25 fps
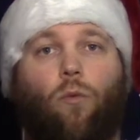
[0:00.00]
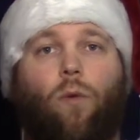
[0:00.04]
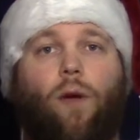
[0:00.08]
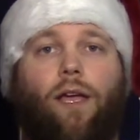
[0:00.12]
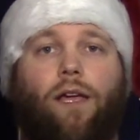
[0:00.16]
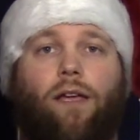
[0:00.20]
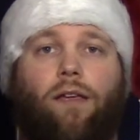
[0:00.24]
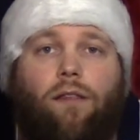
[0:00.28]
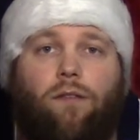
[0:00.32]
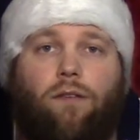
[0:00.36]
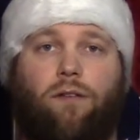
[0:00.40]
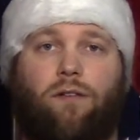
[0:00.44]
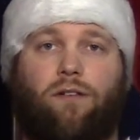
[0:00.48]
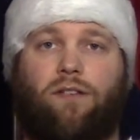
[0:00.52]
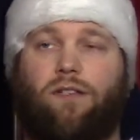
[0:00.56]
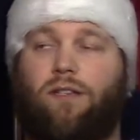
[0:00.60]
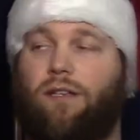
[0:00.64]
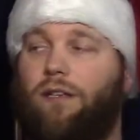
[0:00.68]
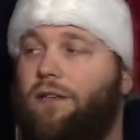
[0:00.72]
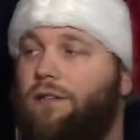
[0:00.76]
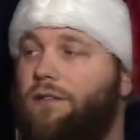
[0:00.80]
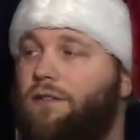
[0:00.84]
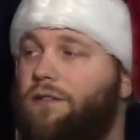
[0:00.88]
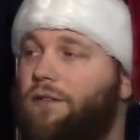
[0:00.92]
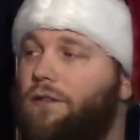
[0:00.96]
regular
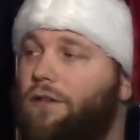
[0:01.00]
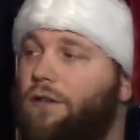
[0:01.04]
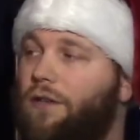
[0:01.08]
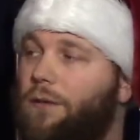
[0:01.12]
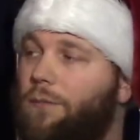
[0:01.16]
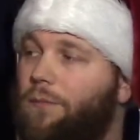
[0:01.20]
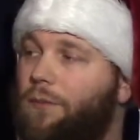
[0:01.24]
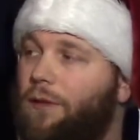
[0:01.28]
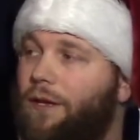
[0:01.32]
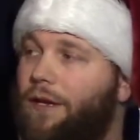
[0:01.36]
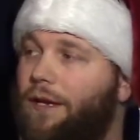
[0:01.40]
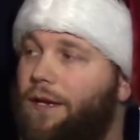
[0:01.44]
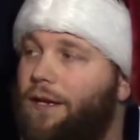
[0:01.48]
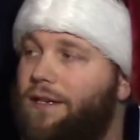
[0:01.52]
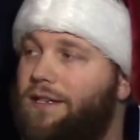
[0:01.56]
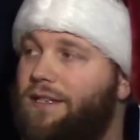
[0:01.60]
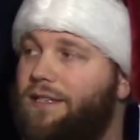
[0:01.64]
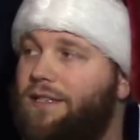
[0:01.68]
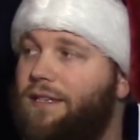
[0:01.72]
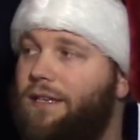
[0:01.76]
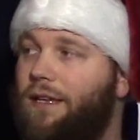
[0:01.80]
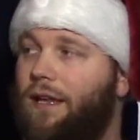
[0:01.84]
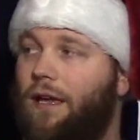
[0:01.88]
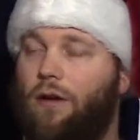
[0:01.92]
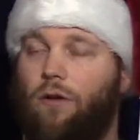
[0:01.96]
C. So you could play
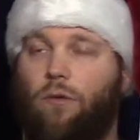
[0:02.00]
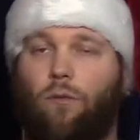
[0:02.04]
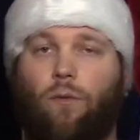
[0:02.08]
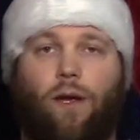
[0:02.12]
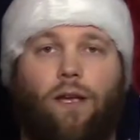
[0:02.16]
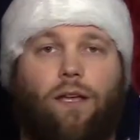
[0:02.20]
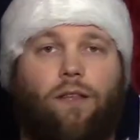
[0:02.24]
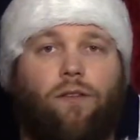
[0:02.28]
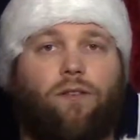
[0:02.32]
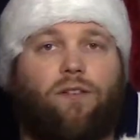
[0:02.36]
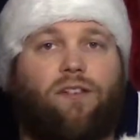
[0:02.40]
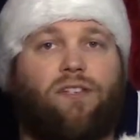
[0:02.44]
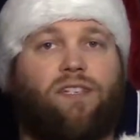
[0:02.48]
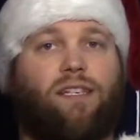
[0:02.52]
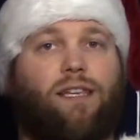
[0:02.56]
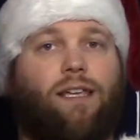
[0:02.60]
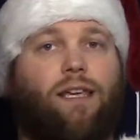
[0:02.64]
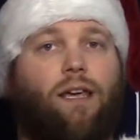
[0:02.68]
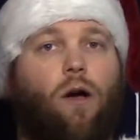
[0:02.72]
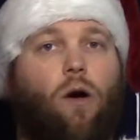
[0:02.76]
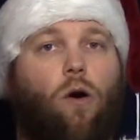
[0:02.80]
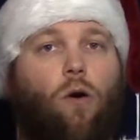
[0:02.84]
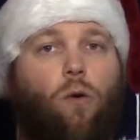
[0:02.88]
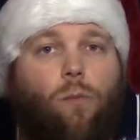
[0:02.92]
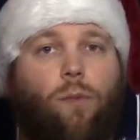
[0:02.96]
a regular C
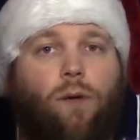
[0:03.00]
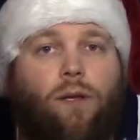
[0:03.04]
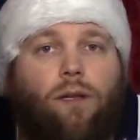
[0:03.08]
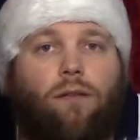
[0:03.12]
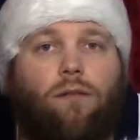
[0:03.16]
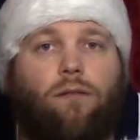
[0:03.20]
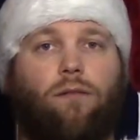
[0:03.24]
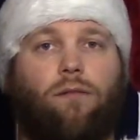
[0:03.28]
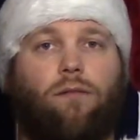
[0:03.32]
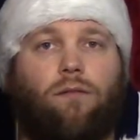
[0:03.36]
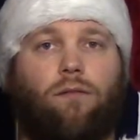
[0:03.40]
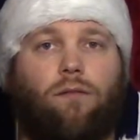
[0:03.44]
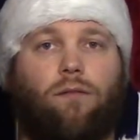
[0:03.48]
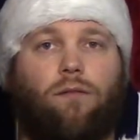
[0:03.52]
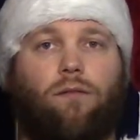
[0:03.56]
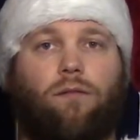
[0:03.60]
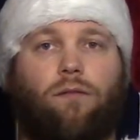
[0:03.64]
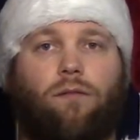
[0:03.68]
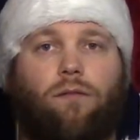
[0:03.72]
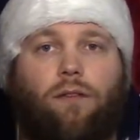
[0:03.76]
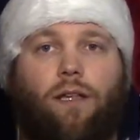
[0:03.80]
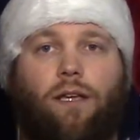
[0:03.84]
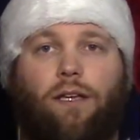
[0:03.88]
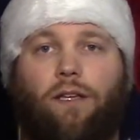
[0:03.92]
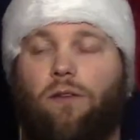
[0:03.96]
open,
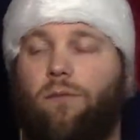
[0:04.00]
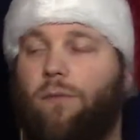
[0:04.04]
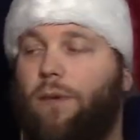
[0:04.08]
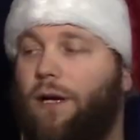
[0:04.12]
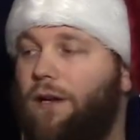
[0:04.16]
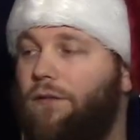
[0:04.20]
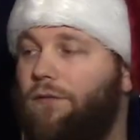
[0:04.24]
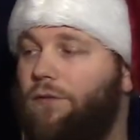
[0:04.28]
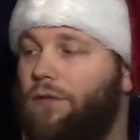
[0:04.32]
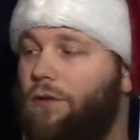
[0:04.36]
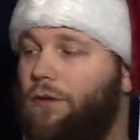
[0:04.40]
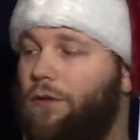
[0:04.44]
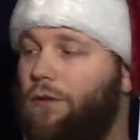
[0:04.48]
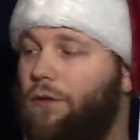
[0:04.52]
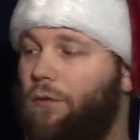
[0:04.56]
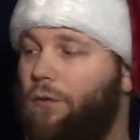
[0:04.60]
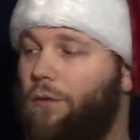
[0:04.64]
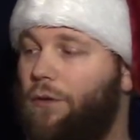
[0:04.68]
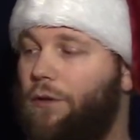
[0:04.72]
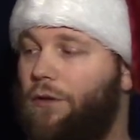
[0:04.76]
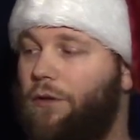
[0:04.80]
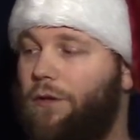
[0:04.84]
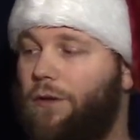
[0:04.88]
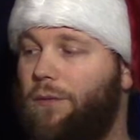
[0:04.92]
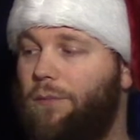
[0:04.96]
like you might have learned, or
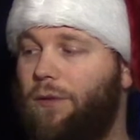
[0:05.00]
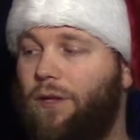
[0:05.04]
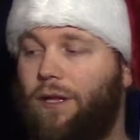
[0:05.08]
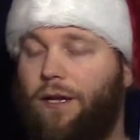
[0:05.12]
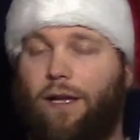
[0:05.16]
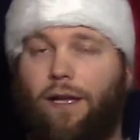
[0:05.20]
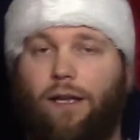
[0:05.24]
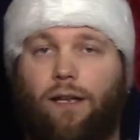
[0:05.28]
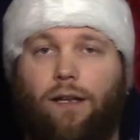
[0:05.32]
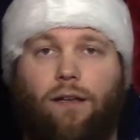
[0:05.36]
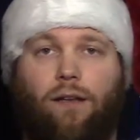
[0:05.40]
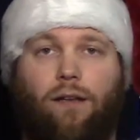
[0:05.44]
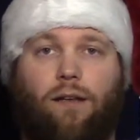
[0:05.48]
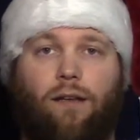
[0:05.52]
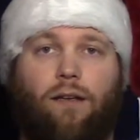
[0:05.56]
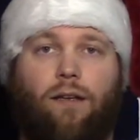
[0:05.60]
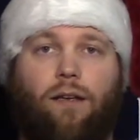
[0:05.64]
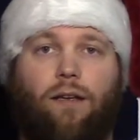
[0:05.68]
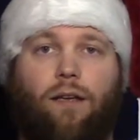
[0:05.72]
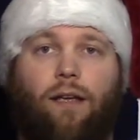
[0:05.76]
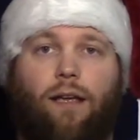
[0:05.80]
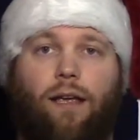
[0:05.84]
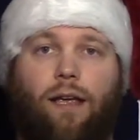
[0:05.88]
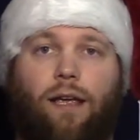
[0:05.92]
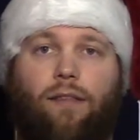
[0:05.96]
you could play it
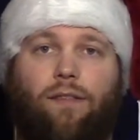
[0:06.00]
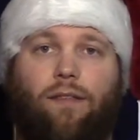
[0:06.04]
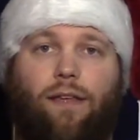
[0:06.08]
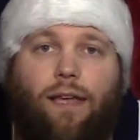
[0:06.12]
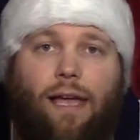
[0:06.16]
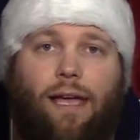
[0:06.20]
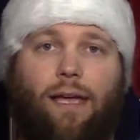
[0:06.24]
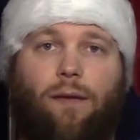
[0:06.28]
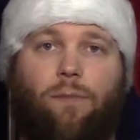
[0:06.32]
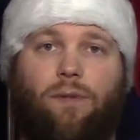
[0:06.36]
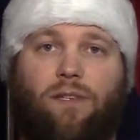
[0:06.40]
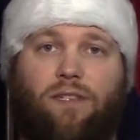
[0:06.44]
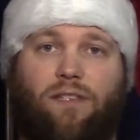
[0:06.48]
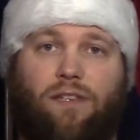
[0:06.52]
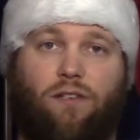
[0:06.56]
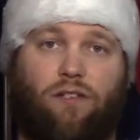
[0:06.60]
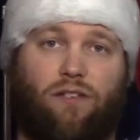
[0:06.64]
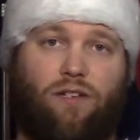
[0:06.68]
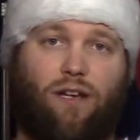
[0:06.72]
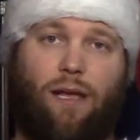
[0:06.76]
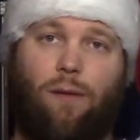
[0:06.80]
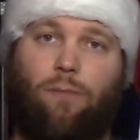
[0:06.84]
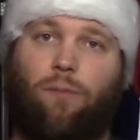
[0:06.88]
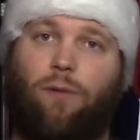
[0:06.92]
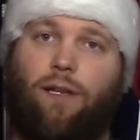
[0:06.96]
in the A
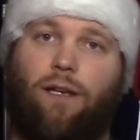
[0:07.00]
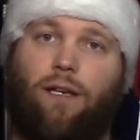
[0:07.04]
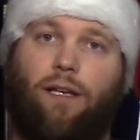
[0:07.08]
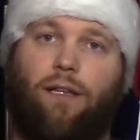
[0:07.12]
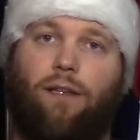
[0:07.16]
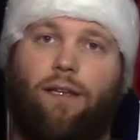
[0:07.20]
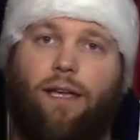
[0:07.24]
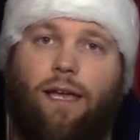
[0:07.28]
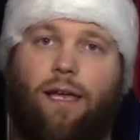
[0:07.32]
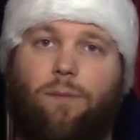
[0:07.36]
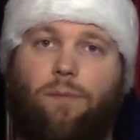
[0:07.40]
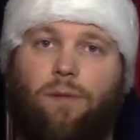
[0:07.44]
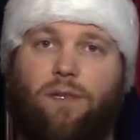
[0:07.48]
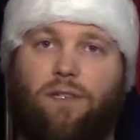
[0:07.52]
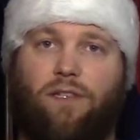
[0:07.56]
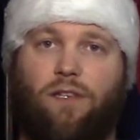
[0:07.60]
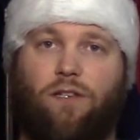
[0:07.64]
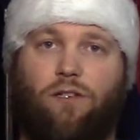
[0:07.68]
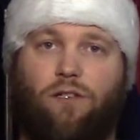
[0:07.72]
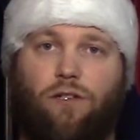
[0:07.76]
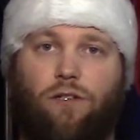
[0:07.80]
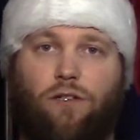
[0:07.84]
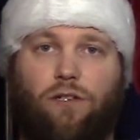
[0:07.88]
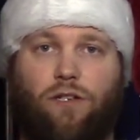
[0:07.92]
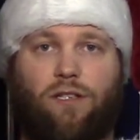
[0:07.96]
position. I played in the A
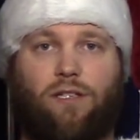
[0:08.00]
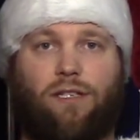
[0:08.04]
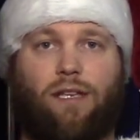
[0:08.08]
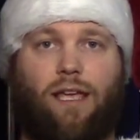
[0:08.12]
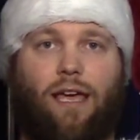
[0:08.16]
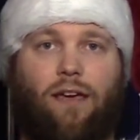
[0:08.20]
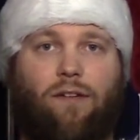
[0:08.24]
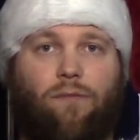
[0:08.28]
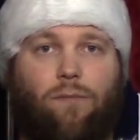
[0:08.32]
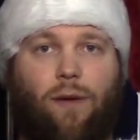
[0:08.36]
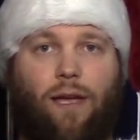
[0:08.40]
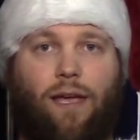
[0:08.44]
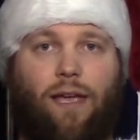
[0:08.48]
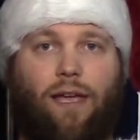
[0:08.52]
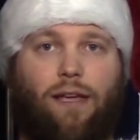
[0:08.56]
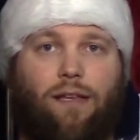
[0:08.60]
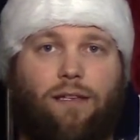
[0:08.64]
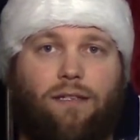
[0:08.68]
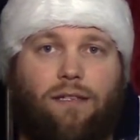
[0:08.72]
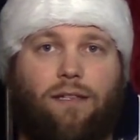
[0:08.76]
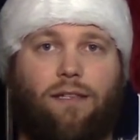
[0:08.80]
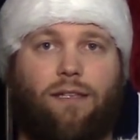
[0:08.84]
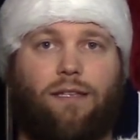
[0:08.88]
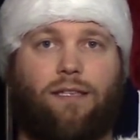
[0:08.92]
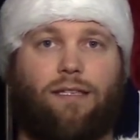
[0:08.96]
position just to have my
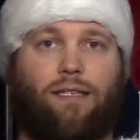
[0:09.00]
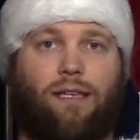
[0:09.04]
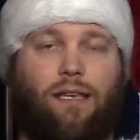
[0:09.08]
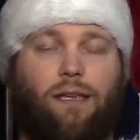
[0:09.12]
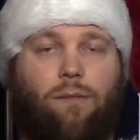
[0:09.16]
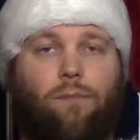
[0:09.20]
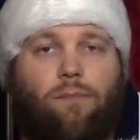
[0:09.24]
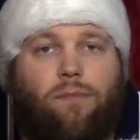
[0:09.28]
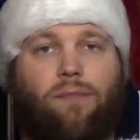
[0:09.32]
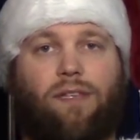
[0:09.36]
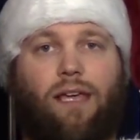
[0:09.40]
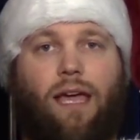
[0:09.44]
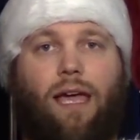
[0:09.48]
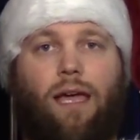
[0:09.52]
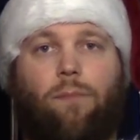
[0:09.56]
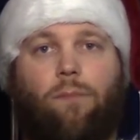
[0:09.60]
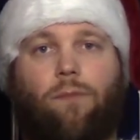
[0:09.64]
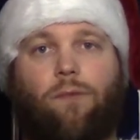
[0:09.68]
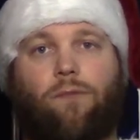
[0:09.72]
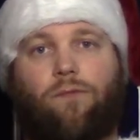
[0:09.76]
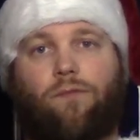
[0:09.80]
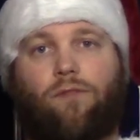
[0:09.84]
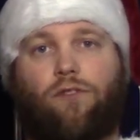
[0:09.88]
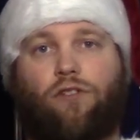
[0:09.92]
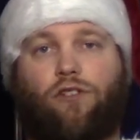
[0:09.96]
hands in the same type
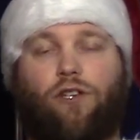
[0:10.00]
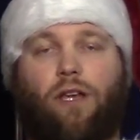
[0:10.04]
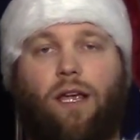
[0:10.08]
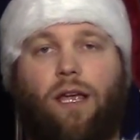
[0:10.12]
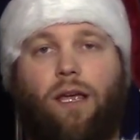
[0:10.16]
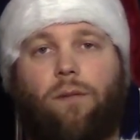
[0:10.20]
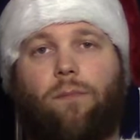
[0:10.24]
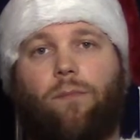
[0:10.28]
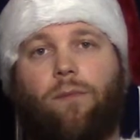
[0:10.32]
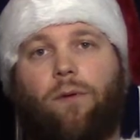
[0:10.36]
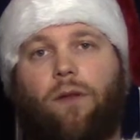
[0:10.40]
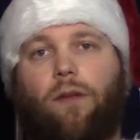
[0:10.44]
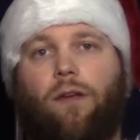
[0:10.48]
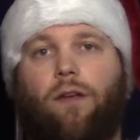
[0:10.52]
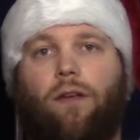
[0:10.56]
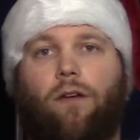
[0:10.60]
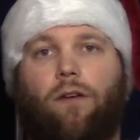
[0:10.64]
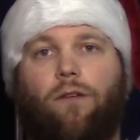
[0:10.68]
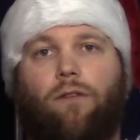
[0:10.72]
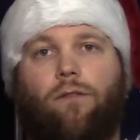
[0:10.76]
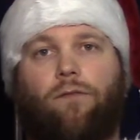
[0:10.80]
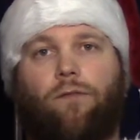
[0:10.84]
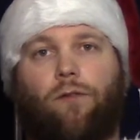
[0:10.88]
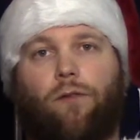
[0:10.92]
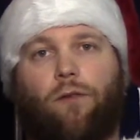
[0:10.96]
of shape
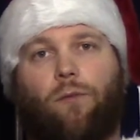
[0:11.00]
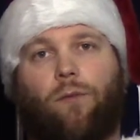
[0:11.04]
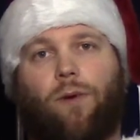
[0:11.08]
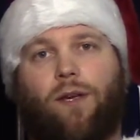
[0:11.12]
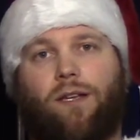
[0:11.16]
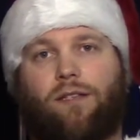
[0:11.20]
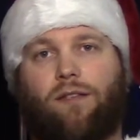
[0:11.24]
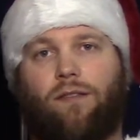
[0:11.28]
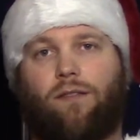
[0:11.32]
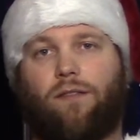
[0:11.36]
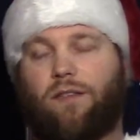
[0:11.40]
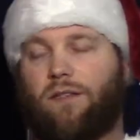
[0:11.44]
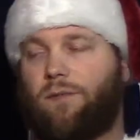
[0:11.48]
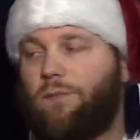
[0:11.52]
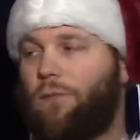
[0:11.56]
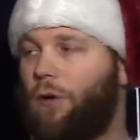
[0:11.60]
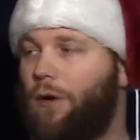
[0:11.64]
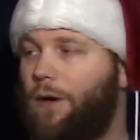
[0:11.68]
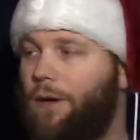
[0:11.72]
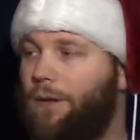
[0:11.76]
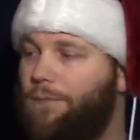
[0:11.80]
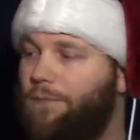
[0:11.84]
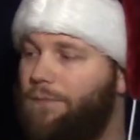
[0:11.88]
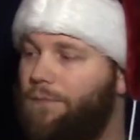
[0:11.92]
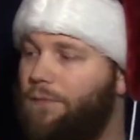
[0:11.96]
for the rest of this
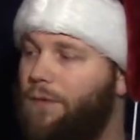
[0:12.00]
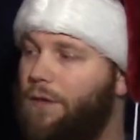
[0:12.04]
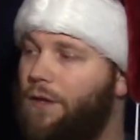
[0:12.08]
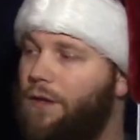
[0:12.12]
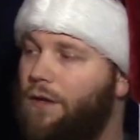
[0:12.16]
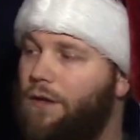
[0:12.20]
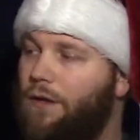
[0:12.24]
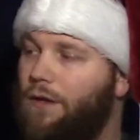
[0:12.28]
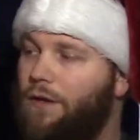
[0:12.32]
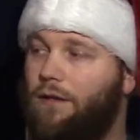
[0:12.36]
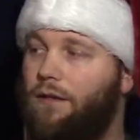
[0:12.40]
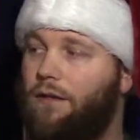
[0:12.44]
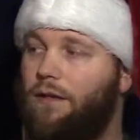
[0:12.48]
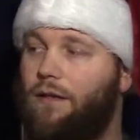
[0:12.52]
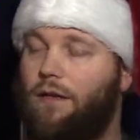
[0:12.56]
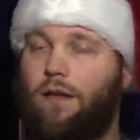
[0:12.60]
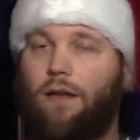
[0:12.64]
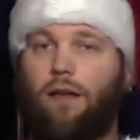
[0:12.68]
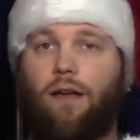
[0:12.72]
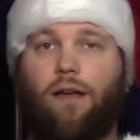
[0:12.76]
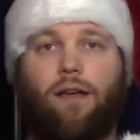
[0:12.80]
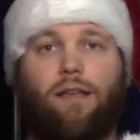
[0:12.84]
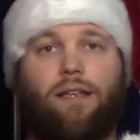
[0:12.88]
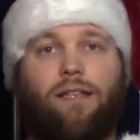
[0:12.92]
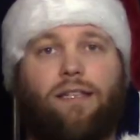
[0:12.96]
part.
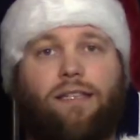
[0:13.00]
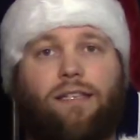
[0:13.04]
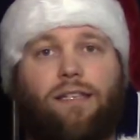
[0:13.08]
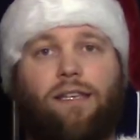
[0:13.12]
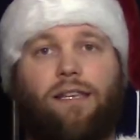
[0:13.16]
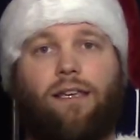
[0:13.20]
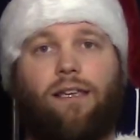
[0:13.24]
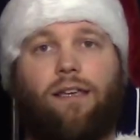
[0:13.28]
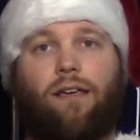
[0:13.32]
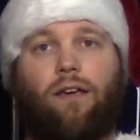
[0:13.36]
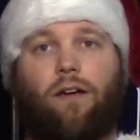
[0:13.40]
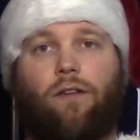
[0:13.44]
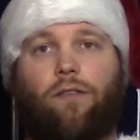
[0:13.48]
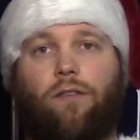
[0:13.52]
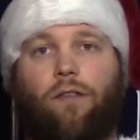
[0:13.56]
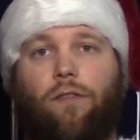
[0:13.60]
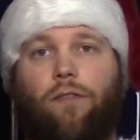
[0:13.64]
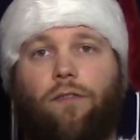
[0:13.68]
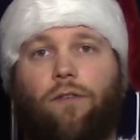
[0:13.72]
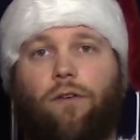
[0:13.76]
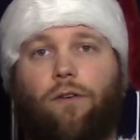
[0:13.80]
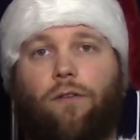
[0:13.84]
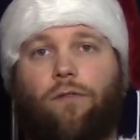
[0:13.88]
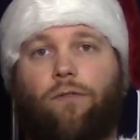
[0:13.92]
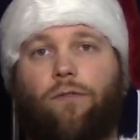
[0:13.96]
C on the
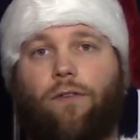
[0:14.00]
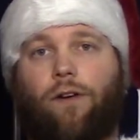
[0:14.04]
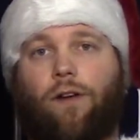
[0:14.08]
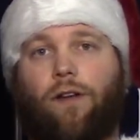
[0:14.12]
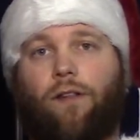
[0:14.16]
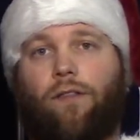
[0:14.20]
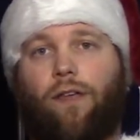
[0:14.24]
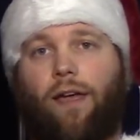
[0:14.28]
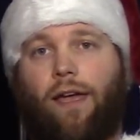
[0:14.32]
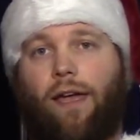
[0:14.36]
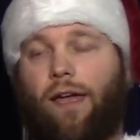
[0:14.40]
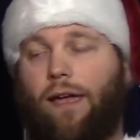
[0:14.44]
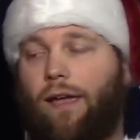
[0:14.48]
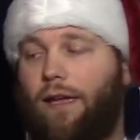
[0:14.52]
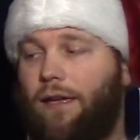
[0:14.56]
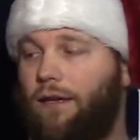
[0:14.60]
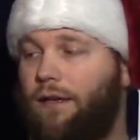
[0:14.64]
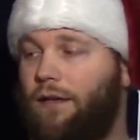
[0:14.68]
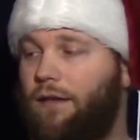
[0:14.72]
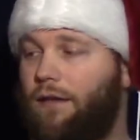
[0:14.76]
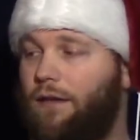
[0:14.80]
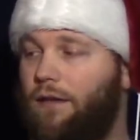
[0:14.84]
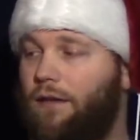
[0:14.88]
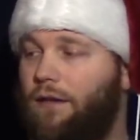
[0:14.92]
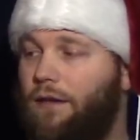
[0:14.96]
3rd fret of the
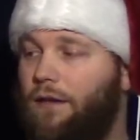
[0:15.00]
A,